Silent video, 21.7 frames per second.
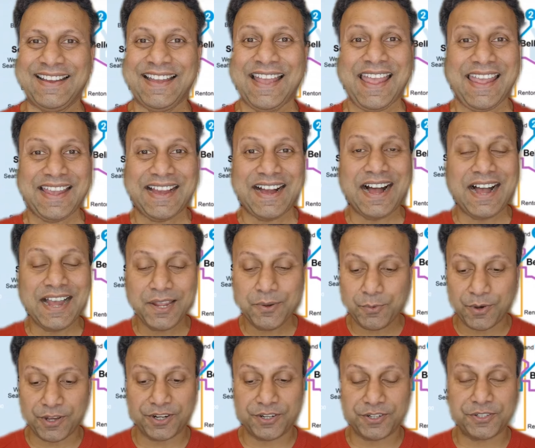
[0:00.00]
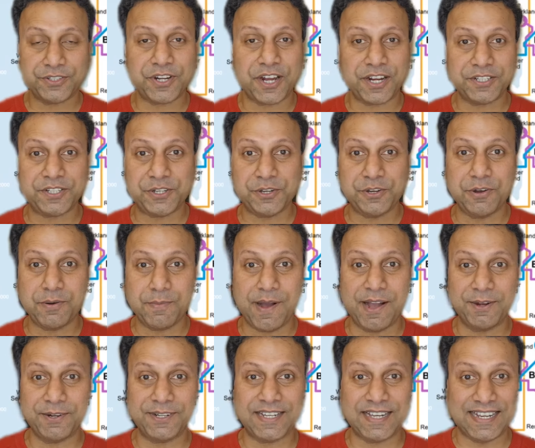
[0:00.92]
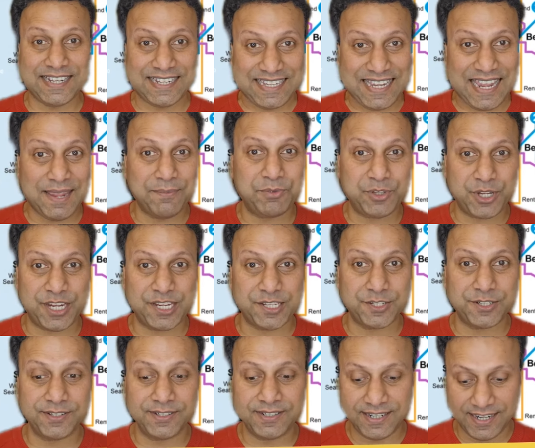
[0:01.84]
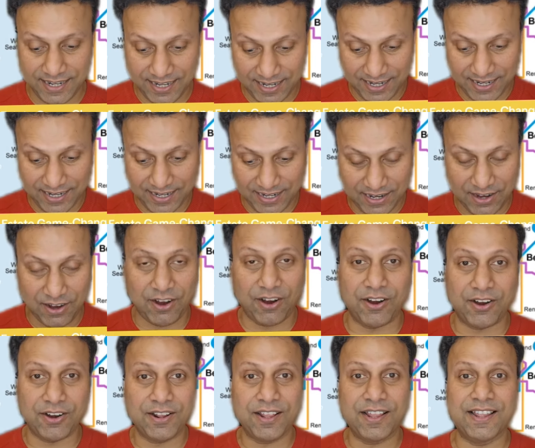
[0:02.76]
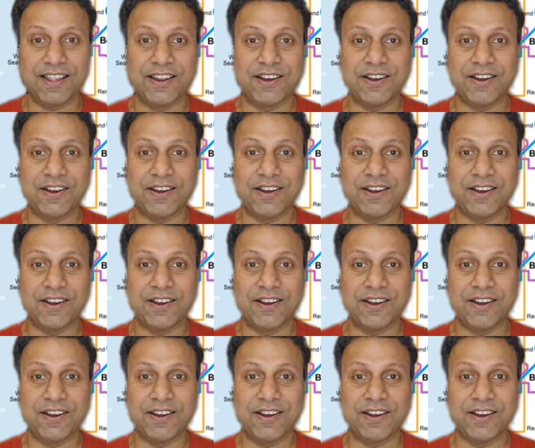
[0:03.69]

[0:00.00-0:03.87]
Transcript: Hey, I wanted to talk to you about a game changer in our